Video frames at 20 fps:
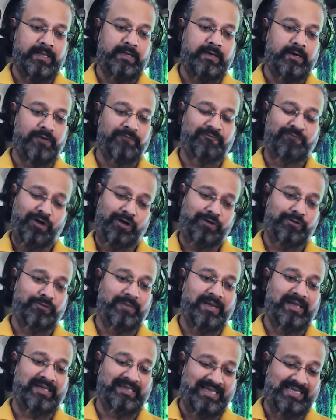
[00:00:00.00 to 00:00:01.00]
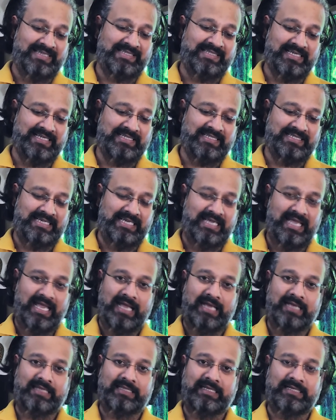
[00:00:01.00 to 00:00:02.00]
Followed by S60
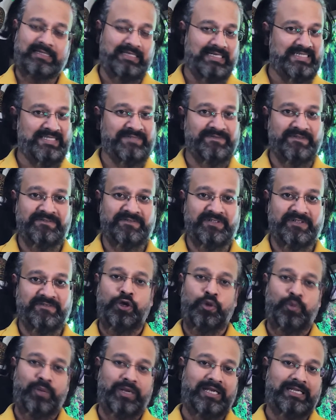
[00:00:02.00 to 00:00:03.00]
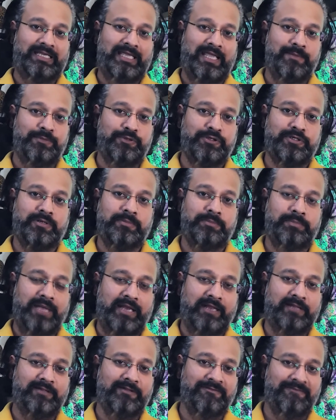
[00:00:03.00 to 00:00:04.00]
and then S55. When it came to
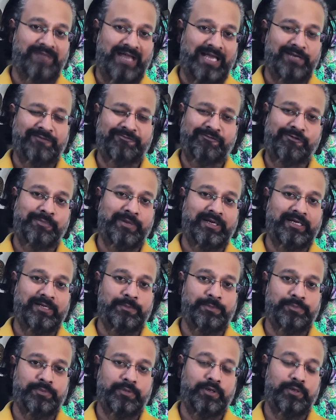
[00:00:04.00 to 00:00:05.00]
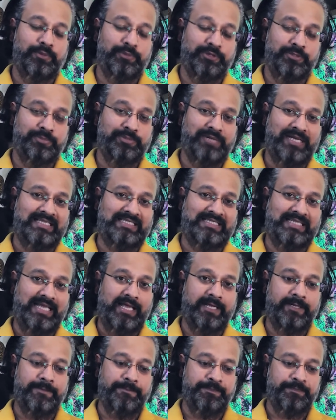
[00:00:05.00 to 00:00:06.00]
comparing the value for money with the price tag,